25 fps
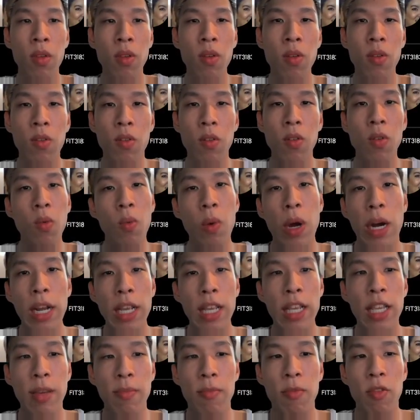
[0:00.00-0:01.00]
So what
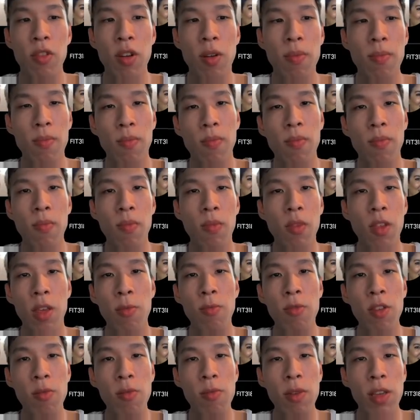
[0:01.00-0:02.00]
is SimSwap?
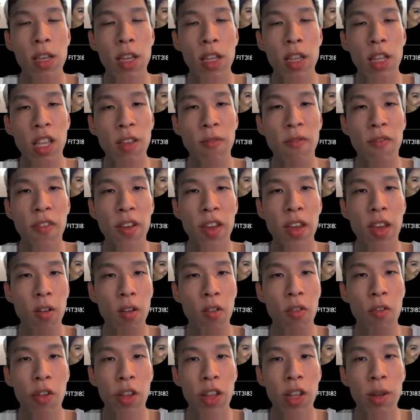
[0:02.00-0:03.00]
SimSwap is a deepfake
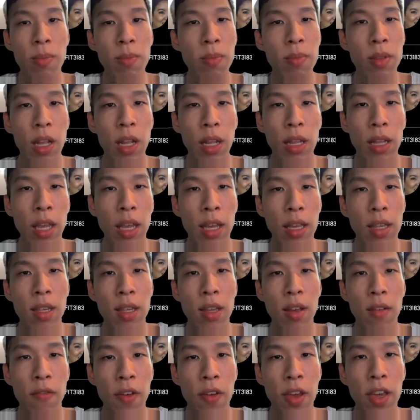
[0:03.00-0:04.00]
algorithm that takes
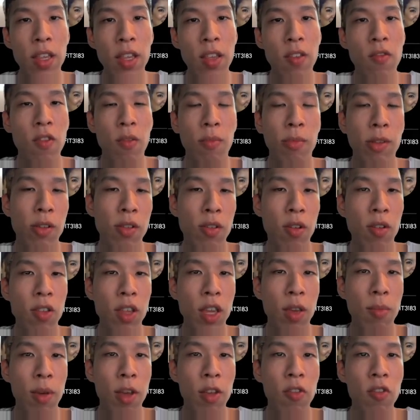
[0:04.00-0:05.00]
a face from the source
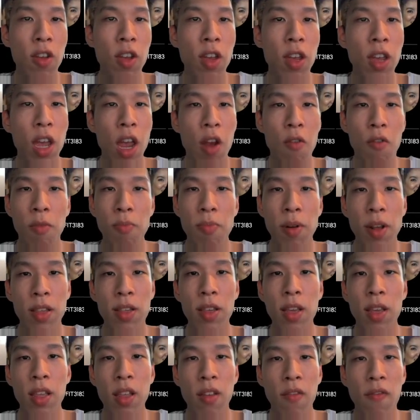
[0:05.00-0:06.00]
image and
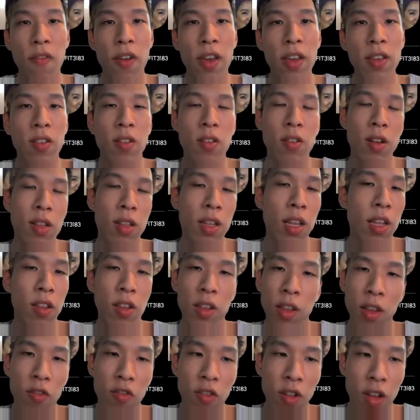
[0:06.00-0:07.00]
replaces the face on the
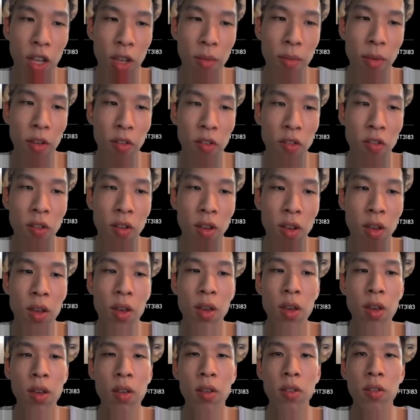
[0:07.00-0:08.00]
destination image.
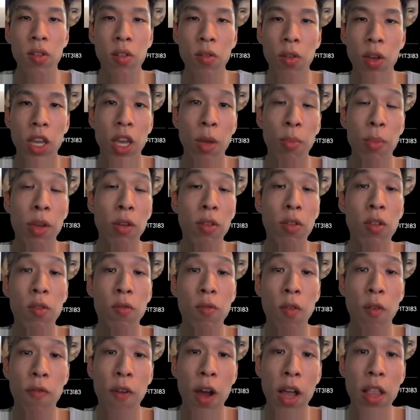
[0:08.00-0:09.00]
So it can be used
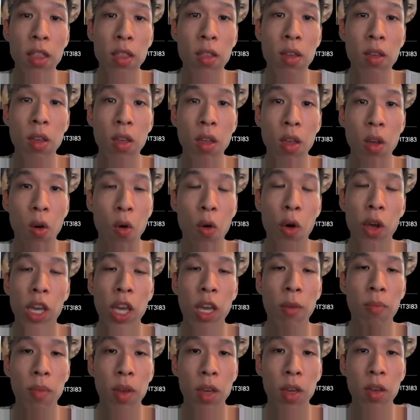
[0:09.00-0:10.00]
for fun, or it
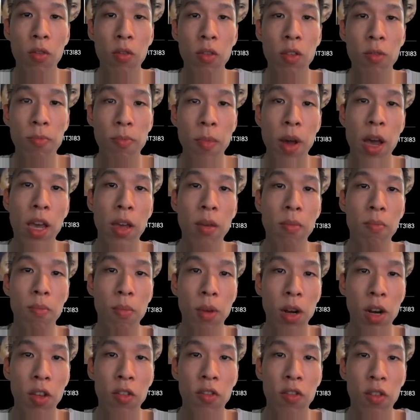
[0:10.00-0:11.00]
can be used by
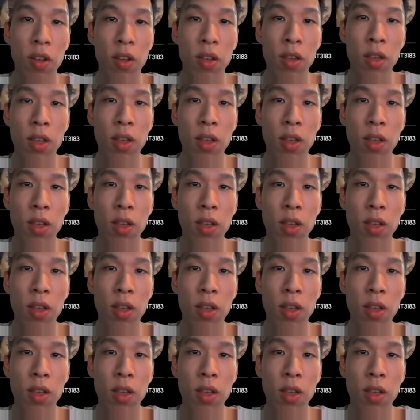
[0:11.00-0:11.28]
malicious